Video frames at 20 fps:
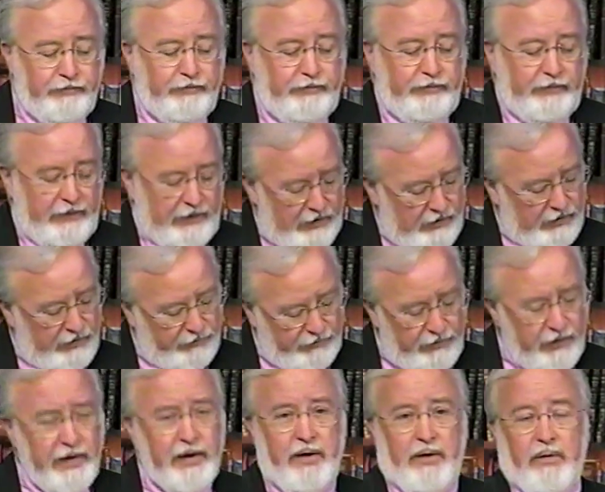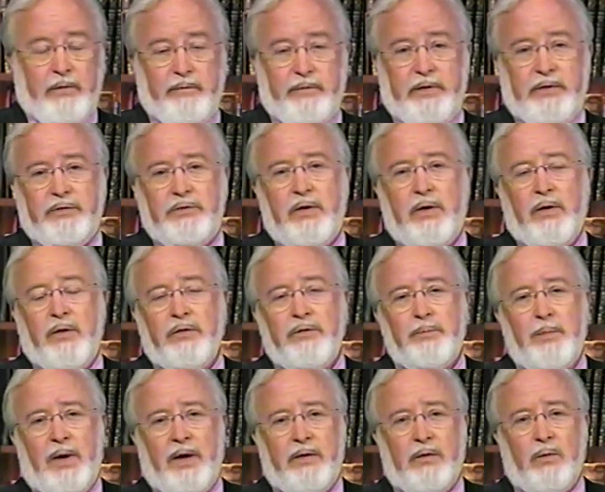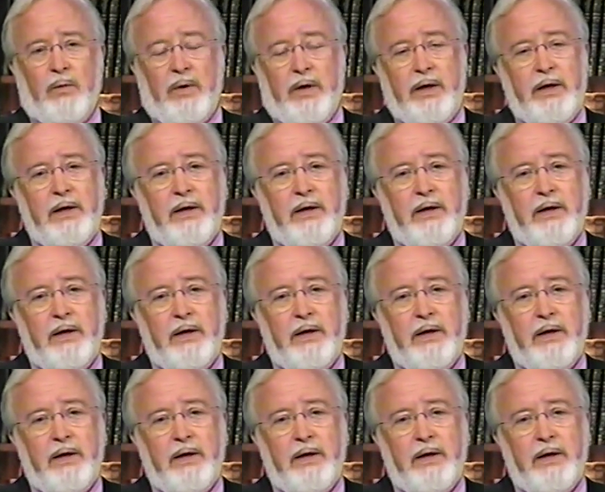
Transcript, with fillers: and the figure of this curse, by the way,